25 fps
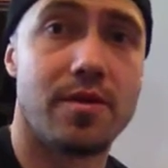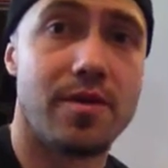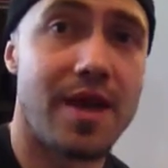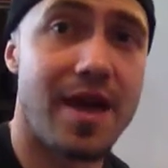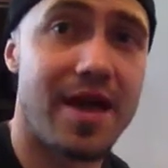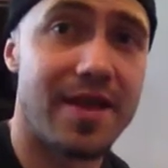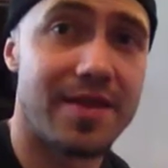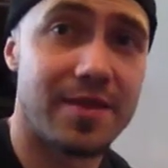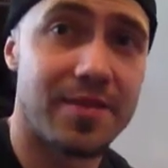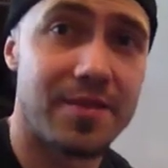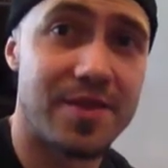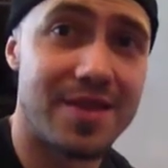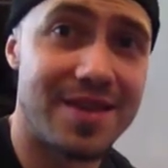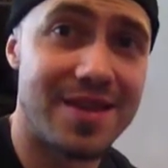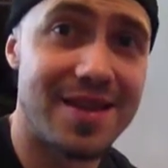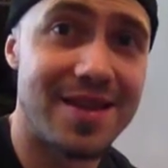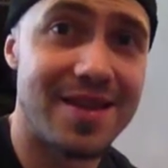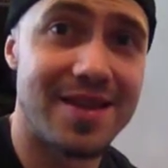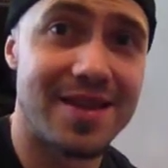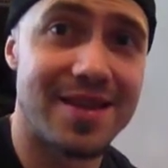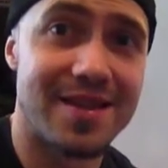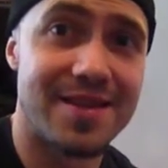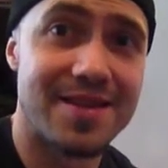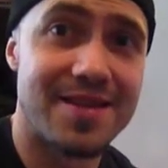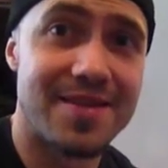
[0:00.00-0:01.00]
at the
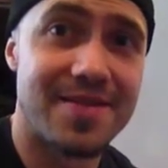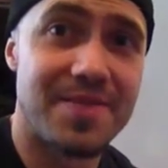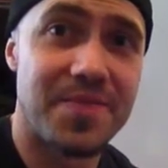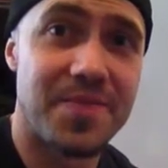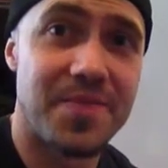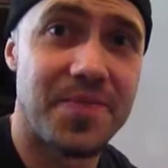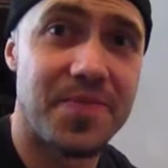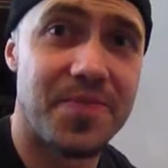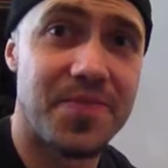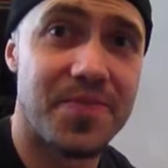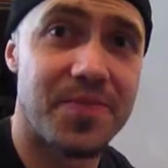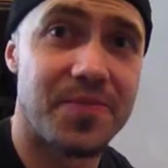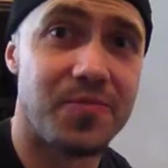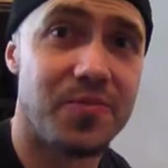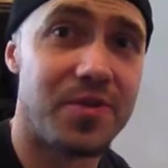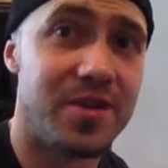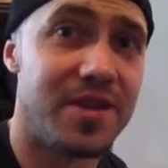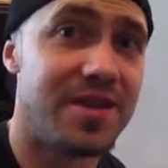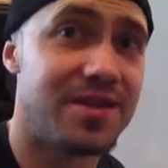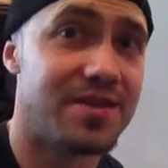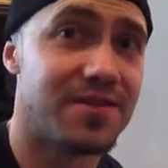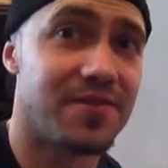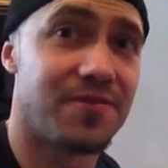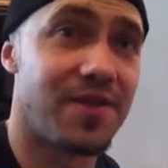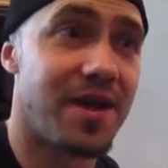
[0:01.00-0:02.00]
beginning, we
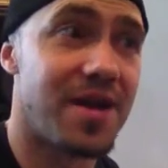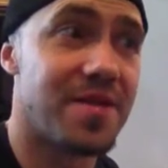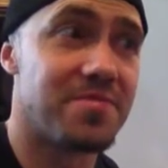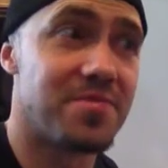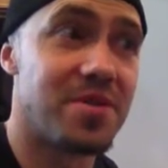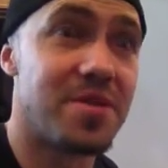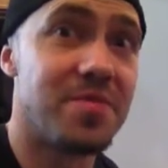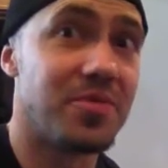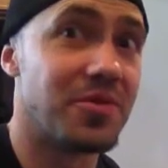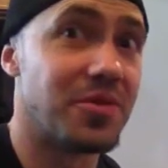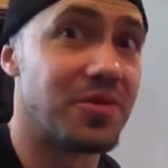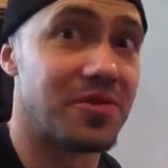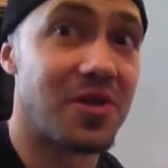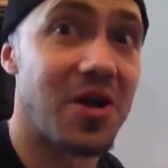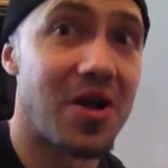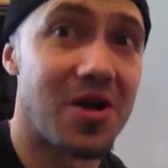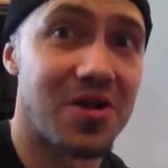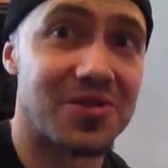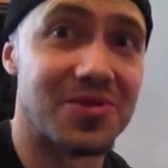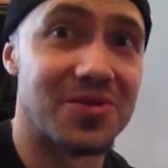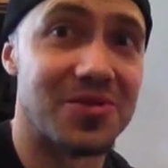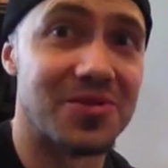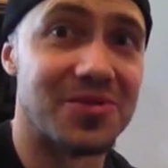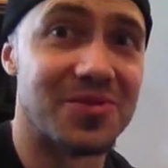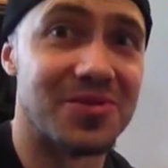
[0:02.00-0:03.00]
need to find people to
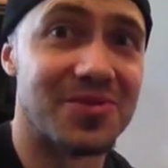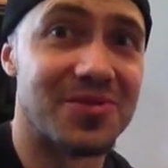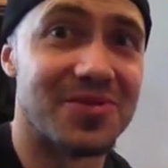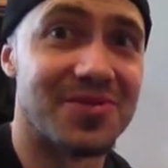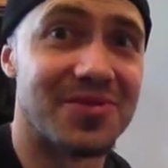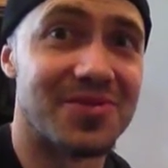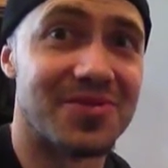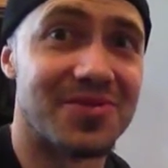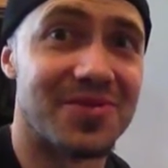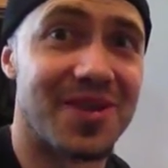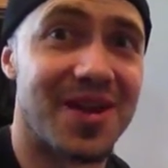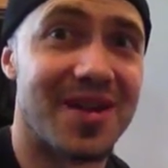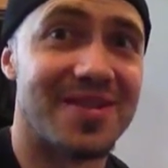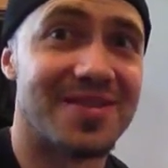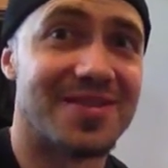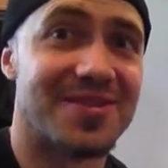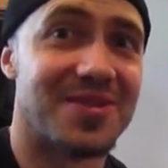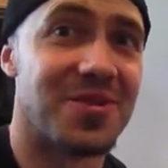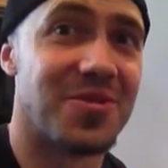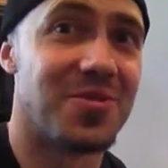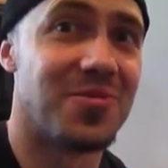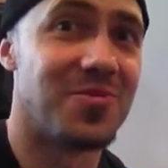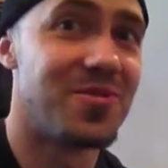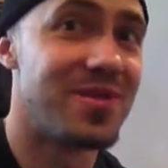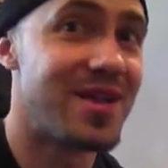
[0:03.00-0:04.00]
talk to. Right?
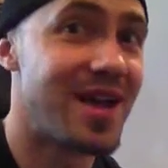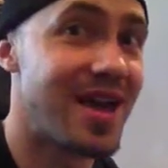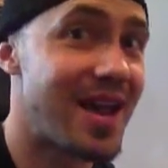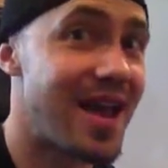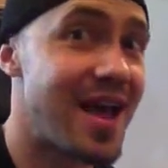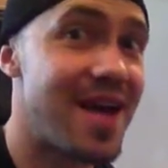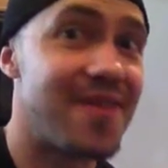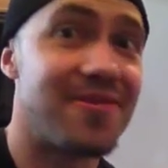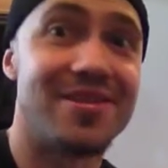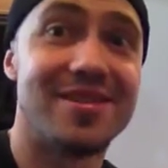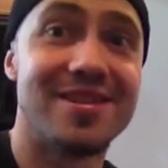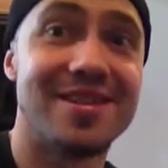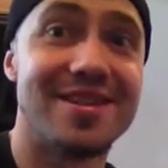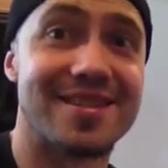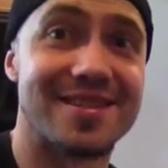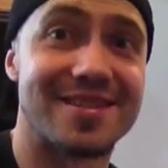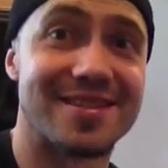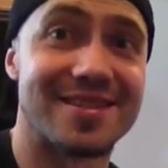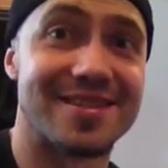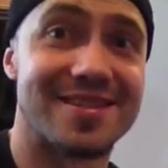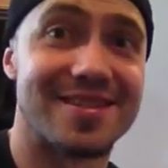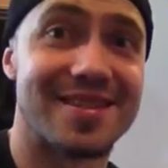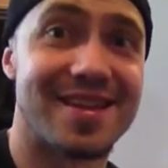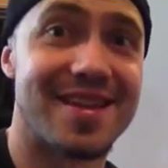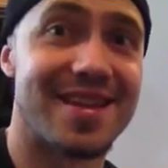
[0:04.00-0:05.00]
So we got to have a
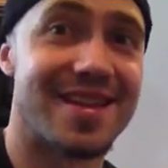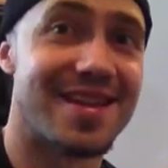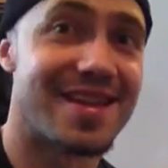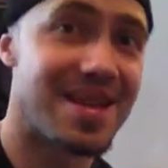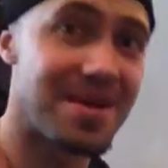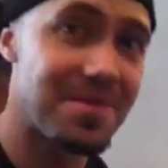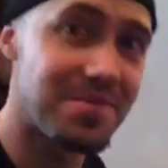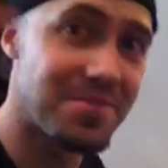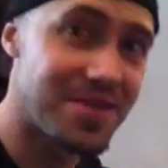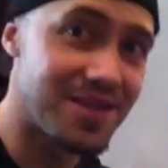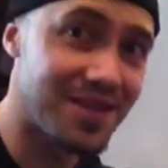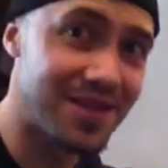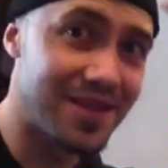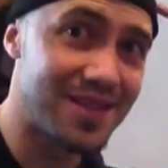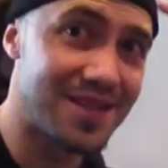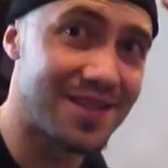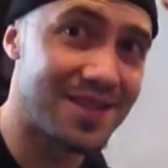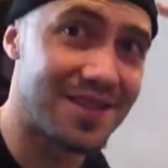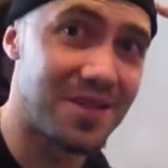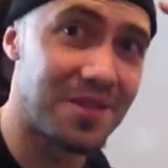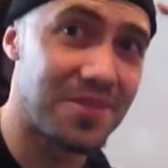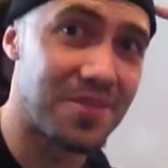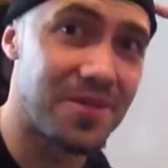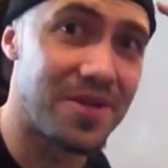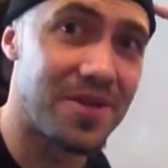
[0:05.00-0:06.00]
list, and it can't be a list
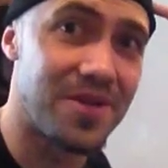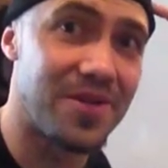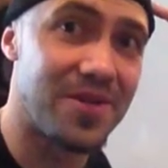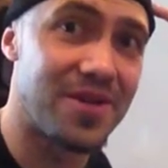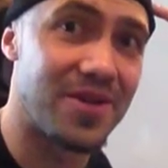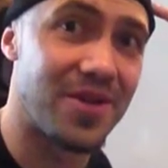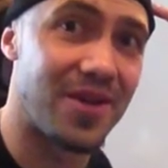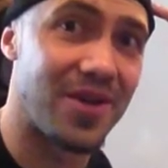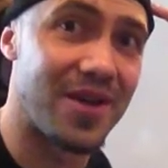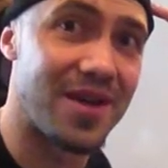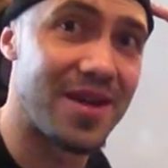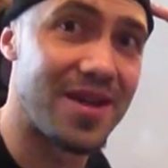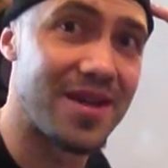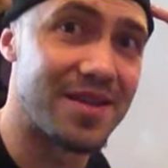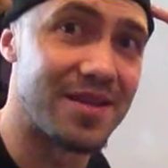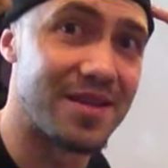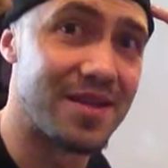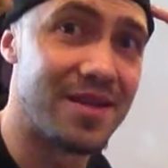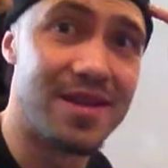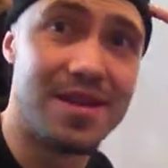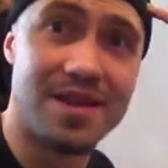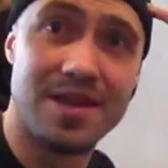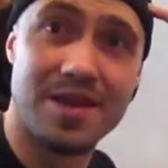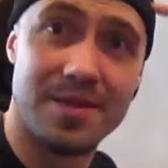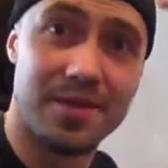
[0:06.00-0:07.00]
up here in our head,
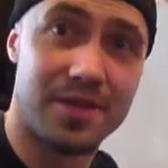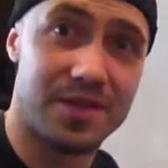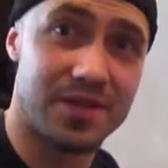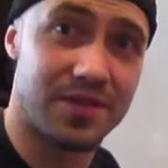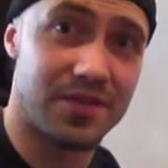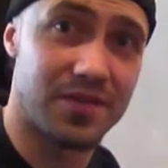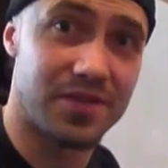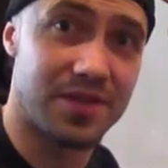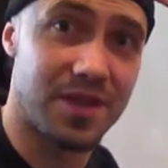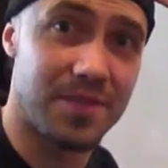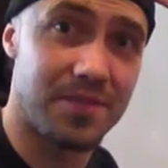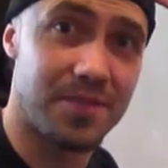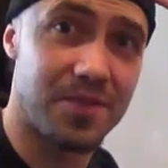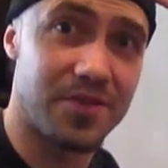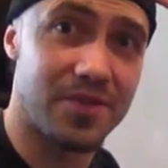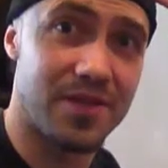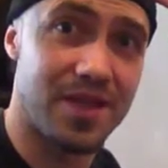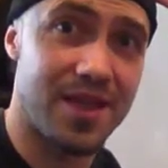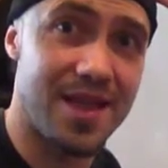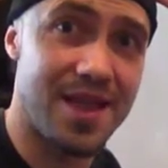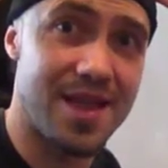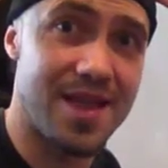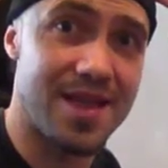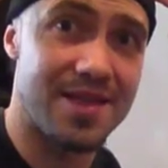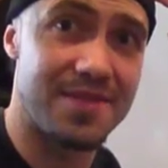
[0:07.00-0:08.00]
because if it's up here in the
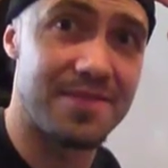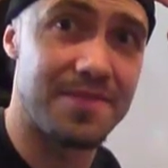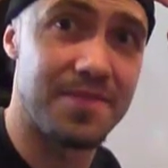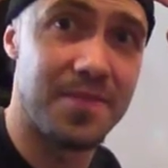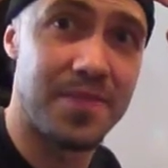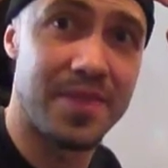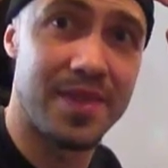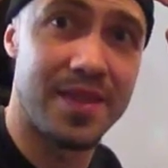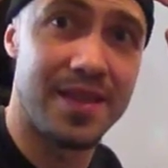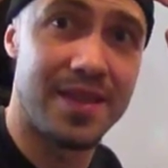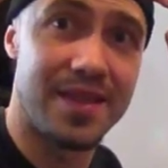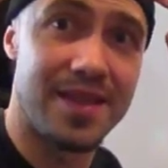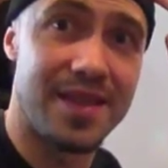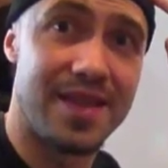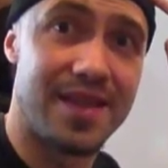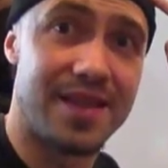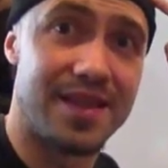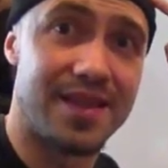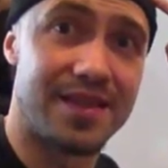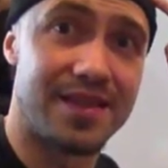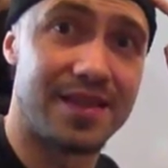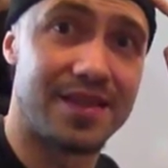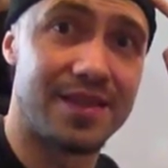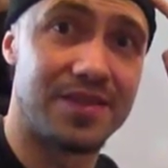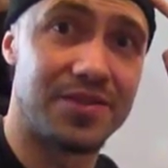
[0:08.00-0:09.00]
head,
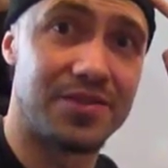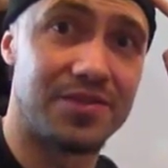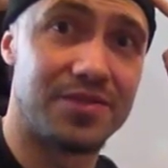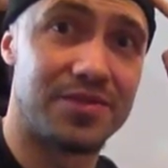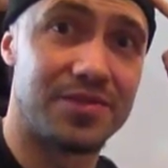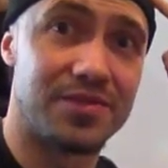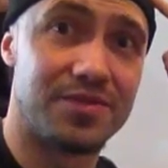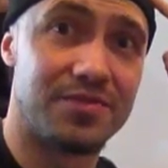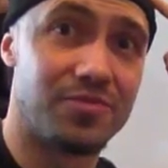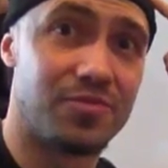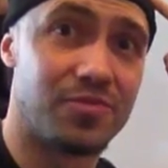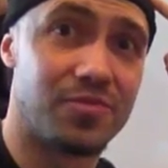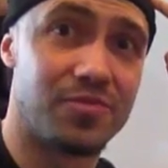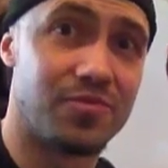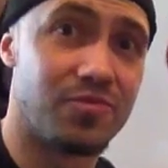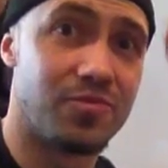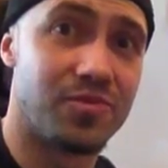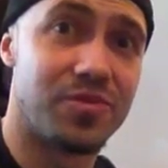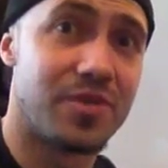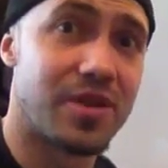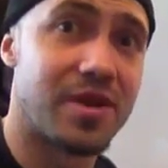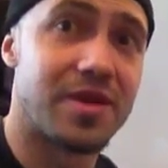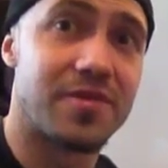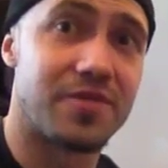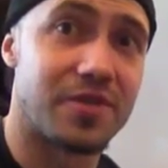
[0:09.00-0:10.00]
and we're
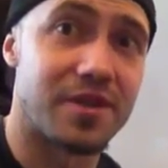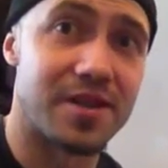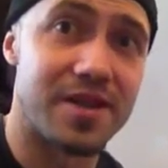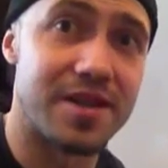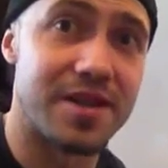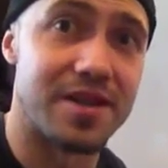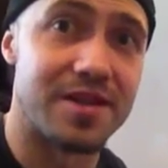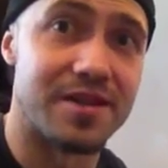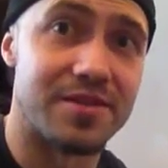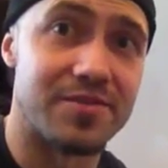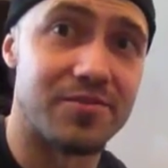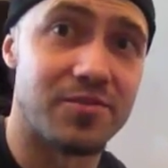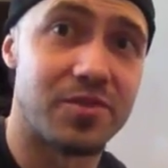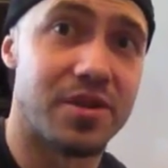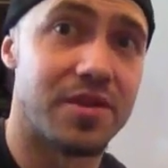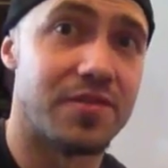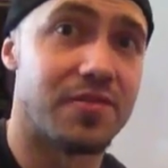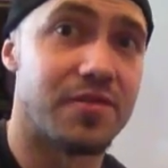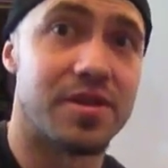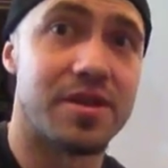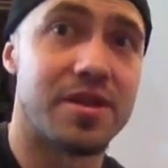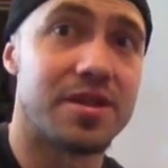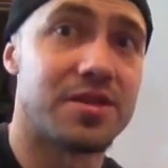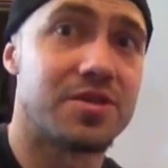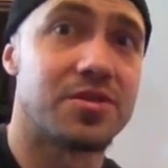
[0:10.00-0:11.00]
going to forget it. We're going to
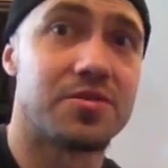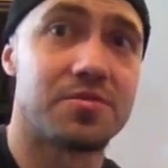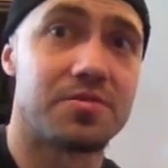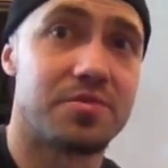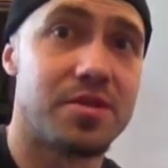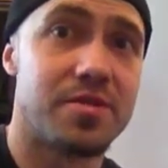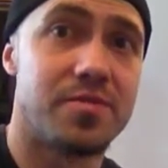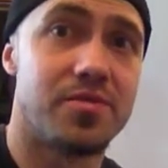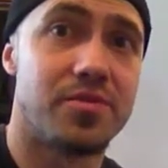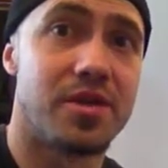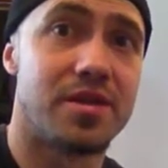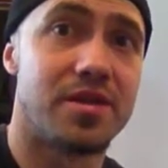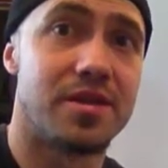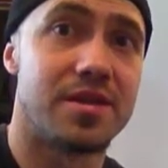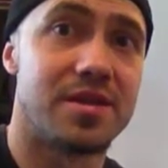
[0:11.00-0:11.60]
forget certain people on the